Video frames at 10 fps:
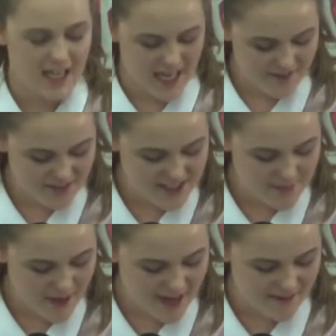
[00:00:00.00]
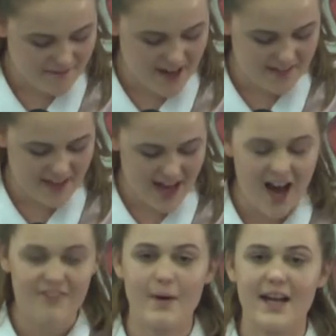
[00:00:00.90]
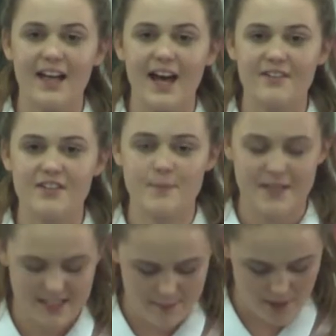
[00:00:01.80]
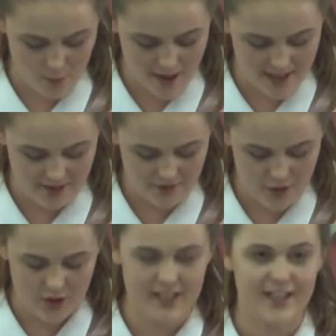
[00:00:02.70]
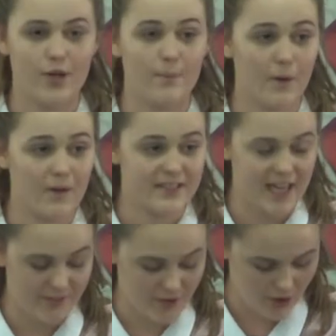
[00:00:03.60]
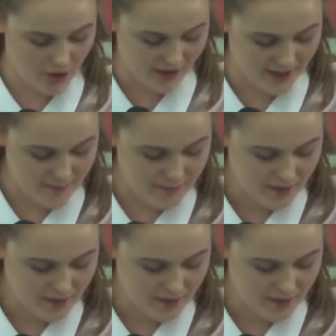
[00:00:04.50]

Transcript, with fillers: Even despite the fact that half my life has been spent waiting for her to get her books out of her locker,